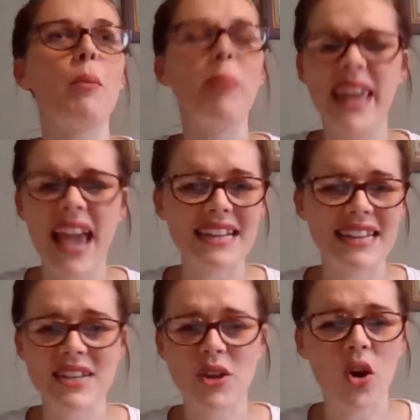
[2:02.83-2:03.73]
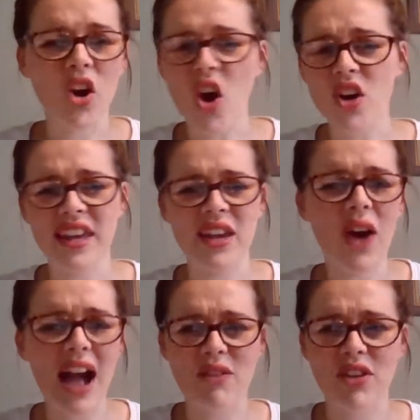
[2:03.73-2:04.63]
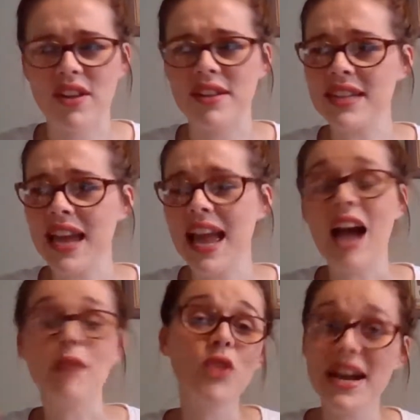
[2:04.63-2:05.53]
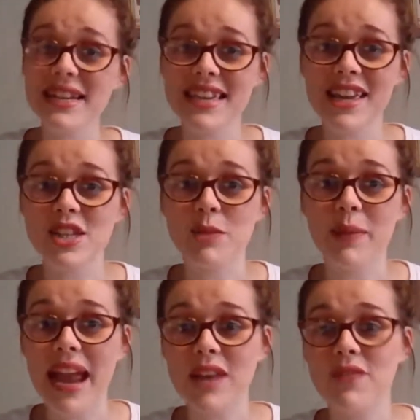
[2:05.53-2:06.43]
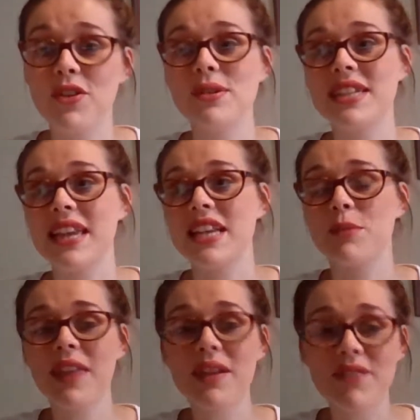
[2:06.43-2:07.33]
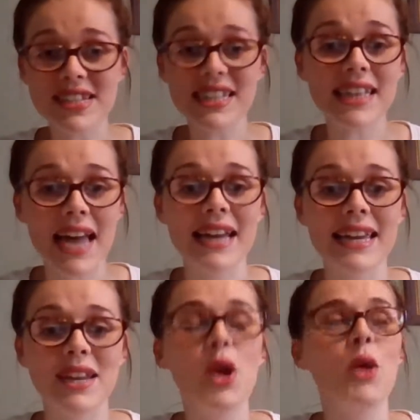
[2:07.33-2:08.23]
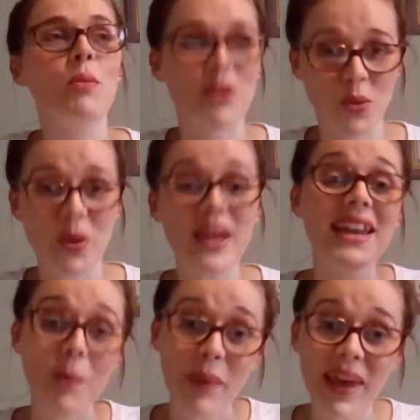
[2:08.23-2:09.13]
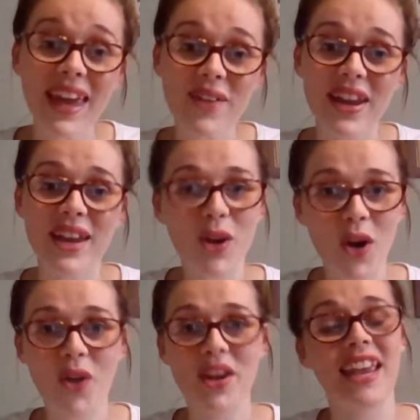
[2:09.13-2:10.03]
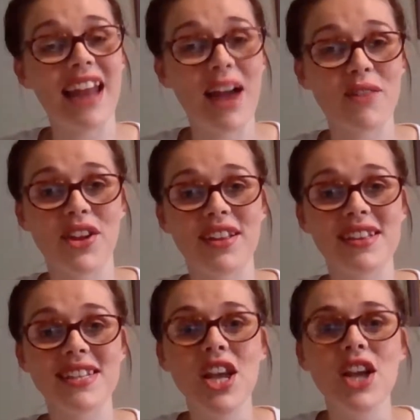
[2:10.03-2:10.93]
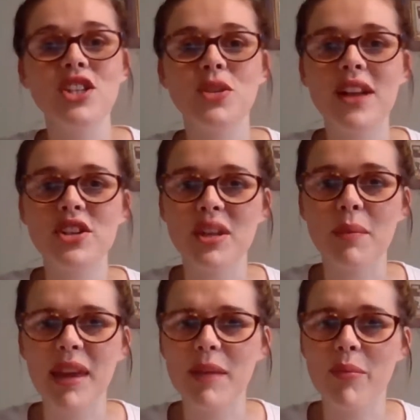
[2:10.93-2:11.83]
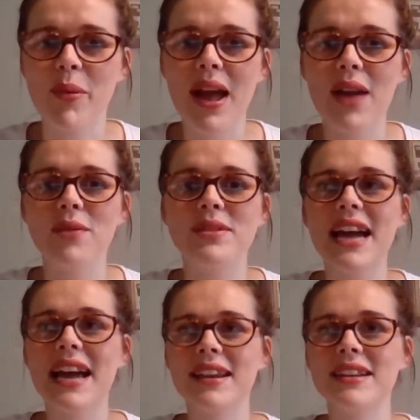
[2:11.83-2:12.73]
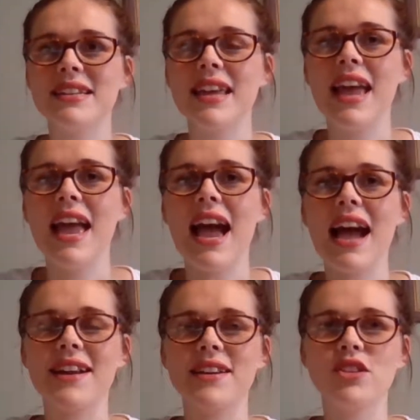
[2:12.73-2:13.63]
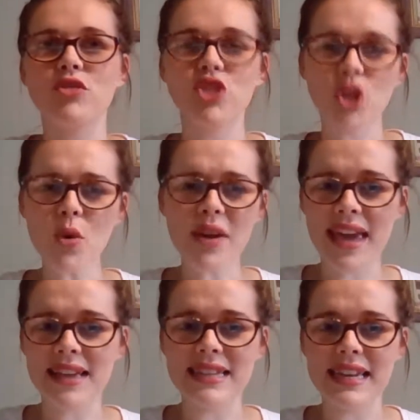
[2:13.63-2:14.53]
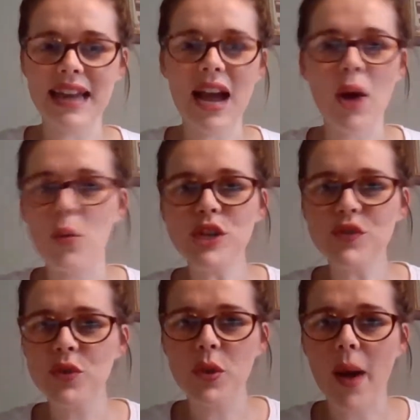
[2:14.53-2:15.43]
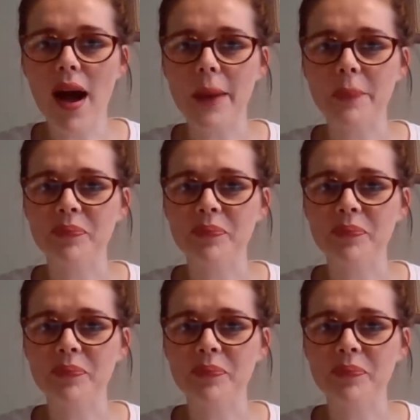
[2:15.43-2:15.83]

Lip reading: big-headed or cocky or arrogant, I'm not asking you to be any of those things, but there is a line between appearing cocky and arrogant to actually being proud and showcasing how wonderful you are.